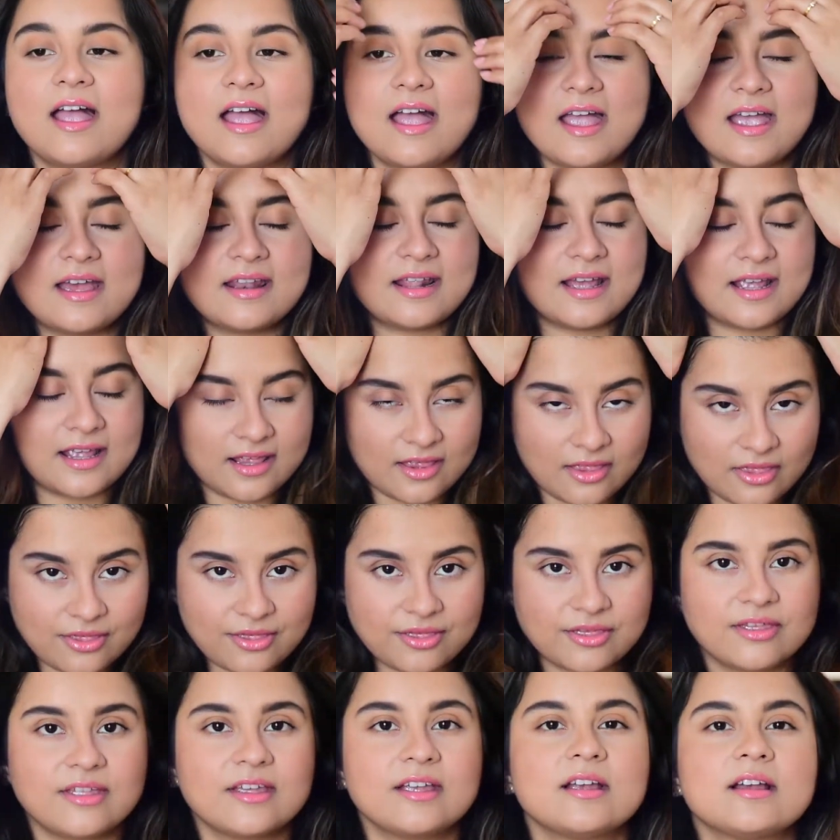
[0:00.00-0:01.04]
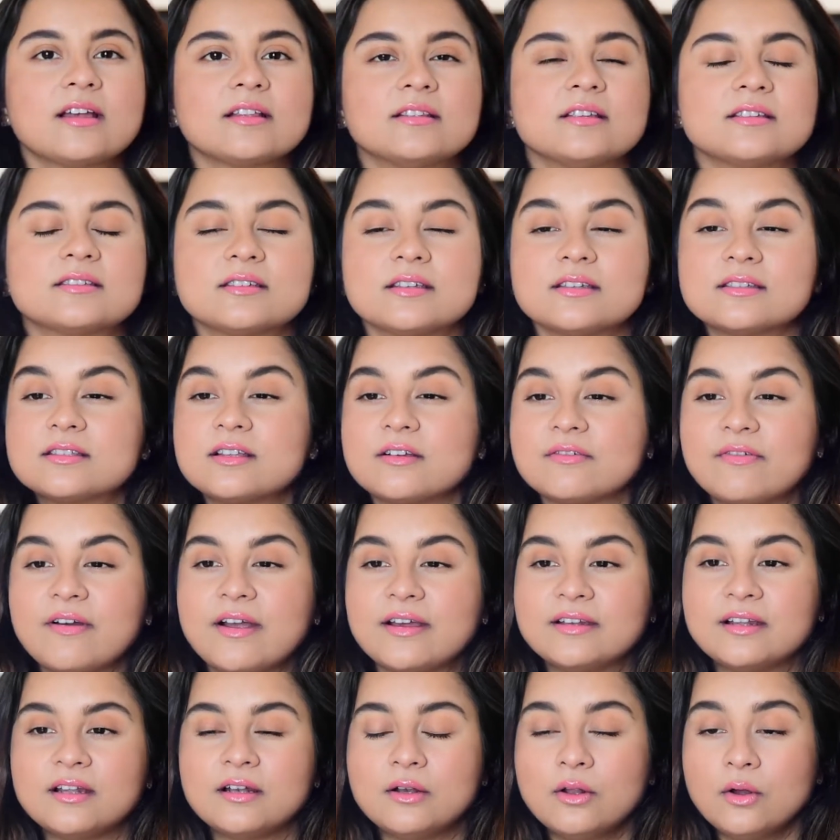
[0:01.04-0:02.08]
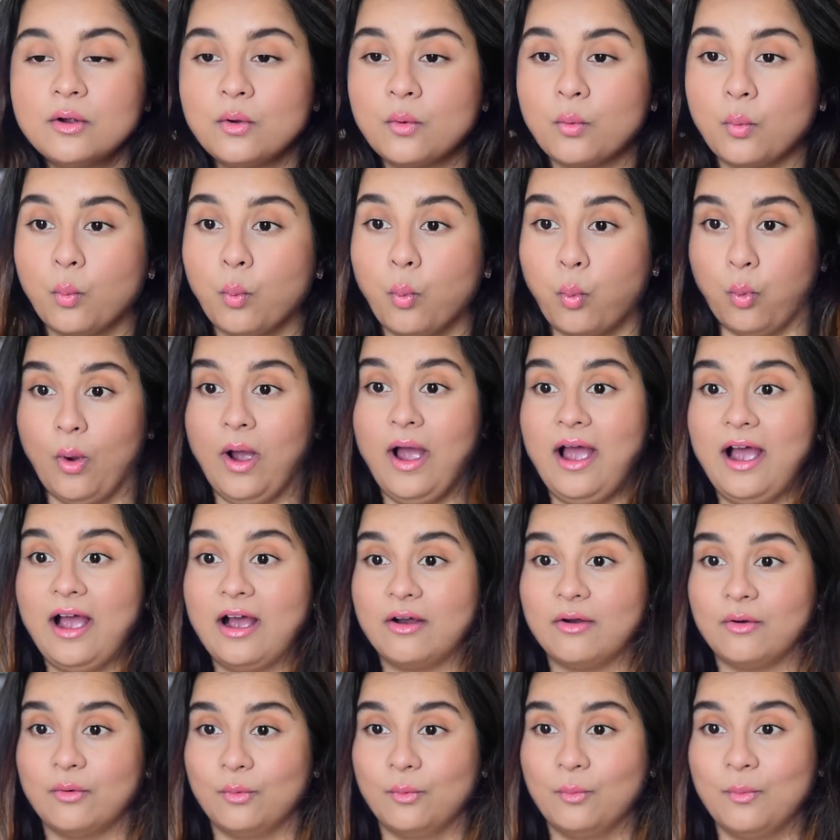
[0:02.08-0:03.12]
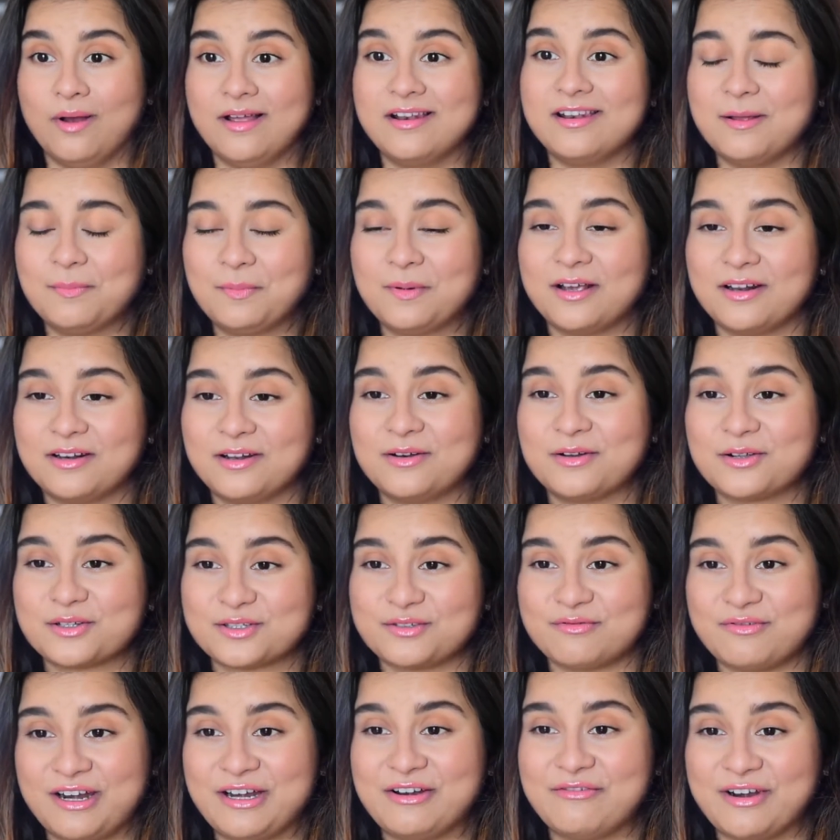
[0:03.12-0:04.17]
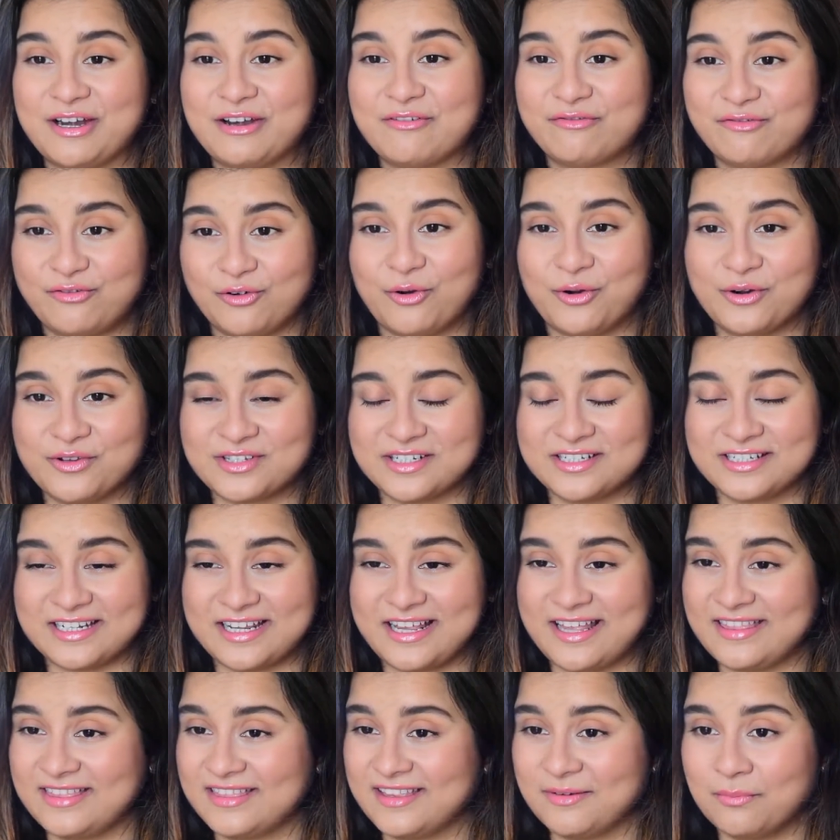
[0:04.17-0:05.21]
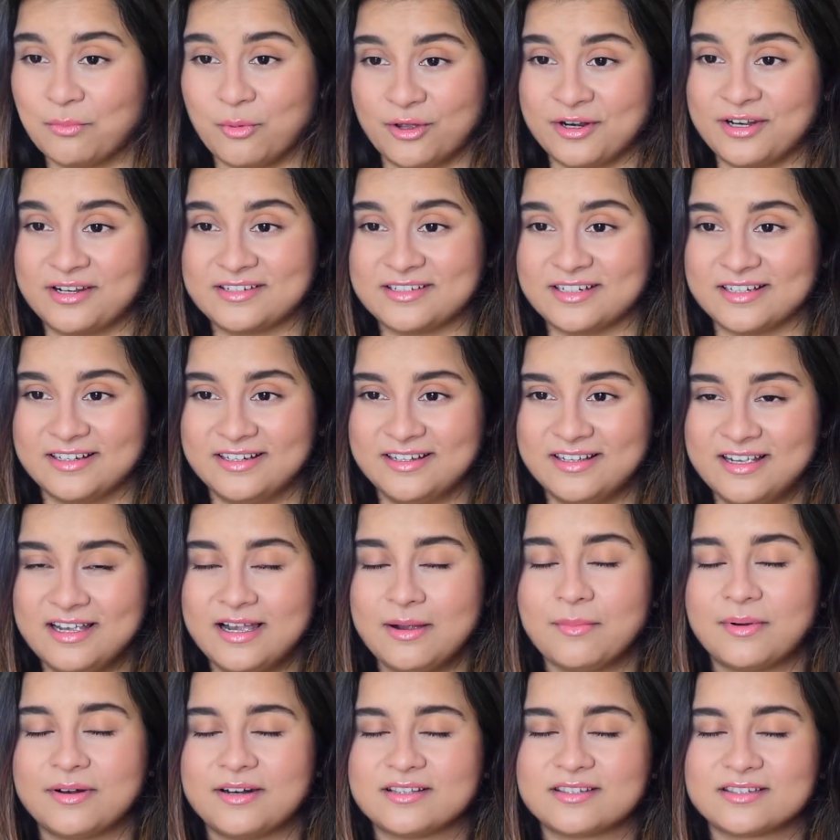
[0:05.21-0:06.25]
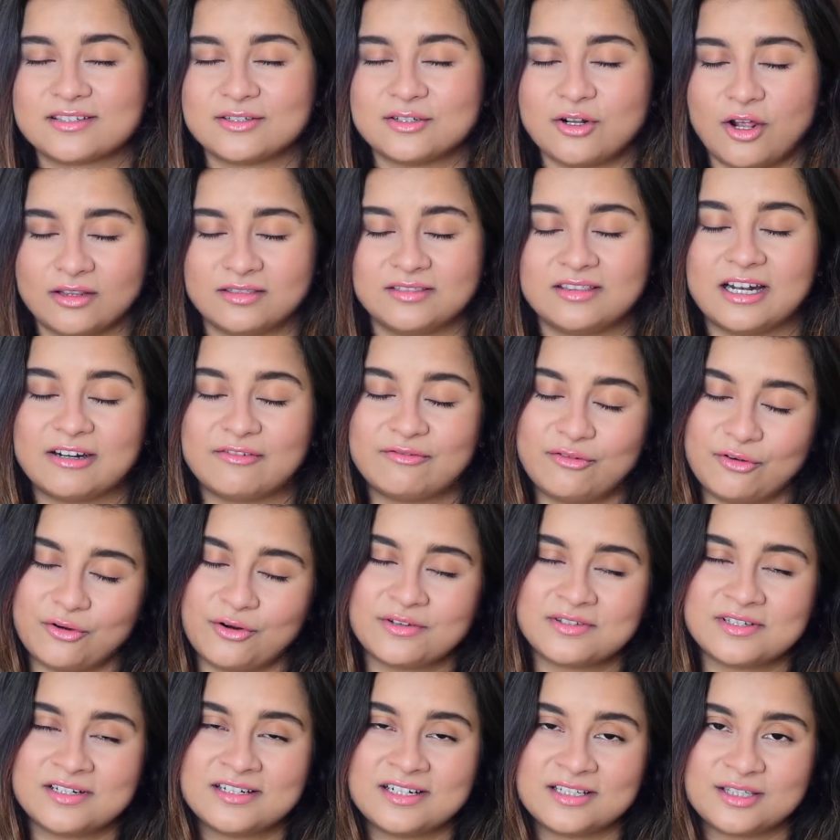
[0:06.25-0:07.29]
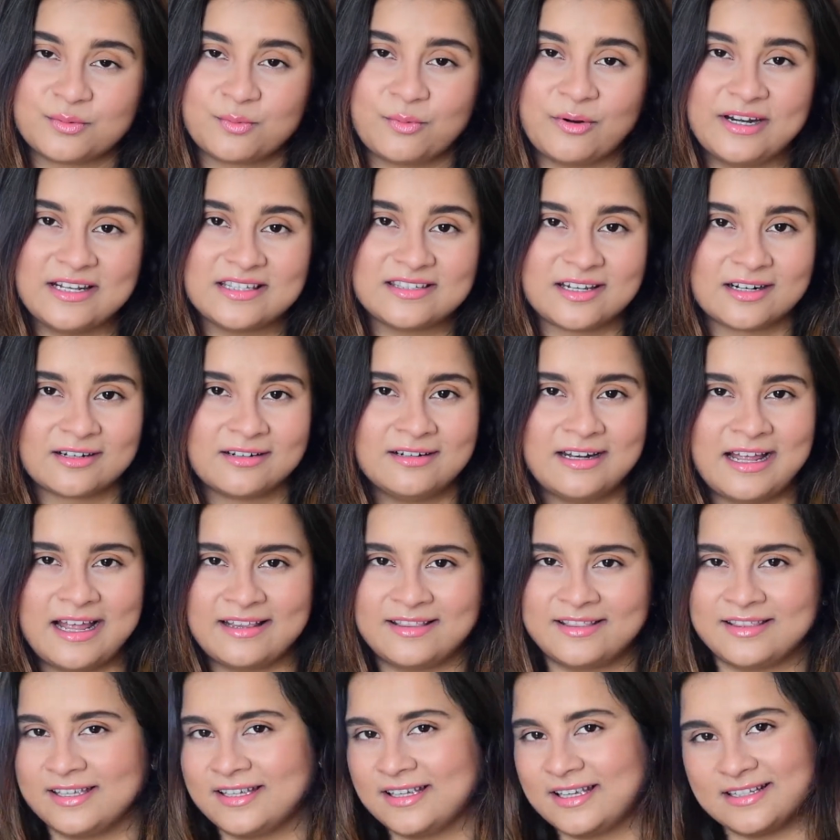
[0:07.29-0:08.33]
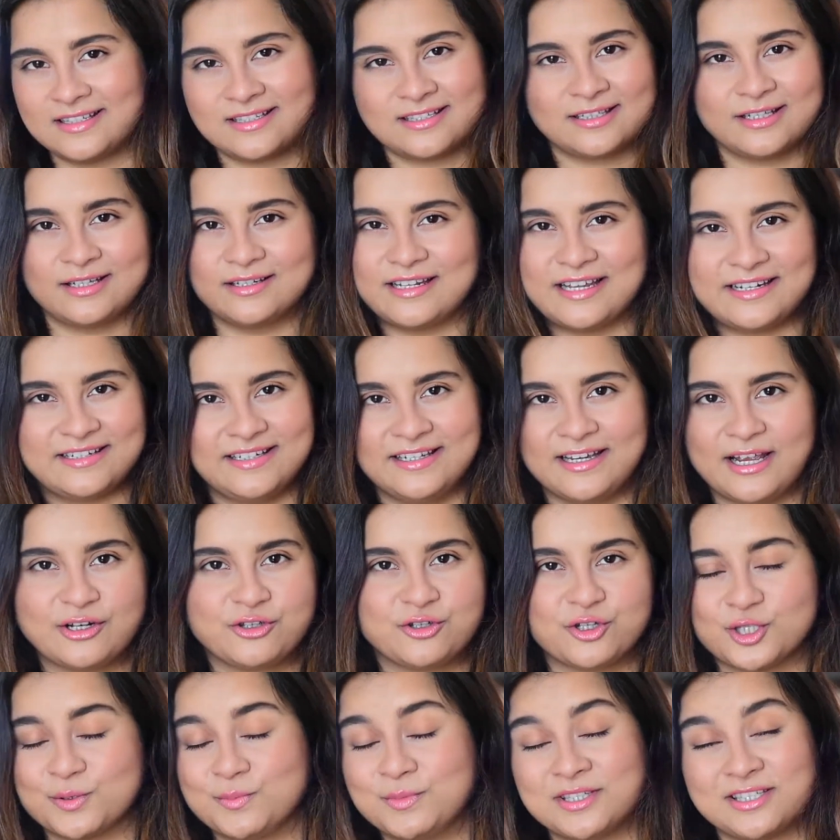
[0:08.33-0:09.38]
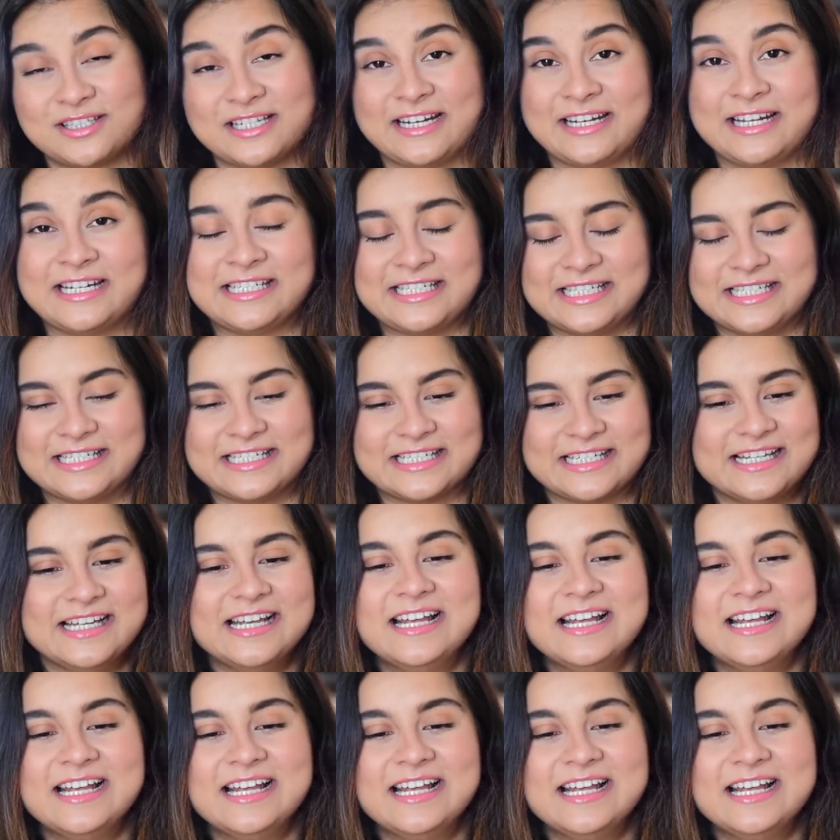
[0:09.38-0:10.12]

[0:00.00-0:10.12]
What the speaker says: And I think this is the final look. Wow, my lip color looks very fluorescent in the monitor, but it's not that fluorescent, it's very subtle. I think it's the lighting adjustments that I did.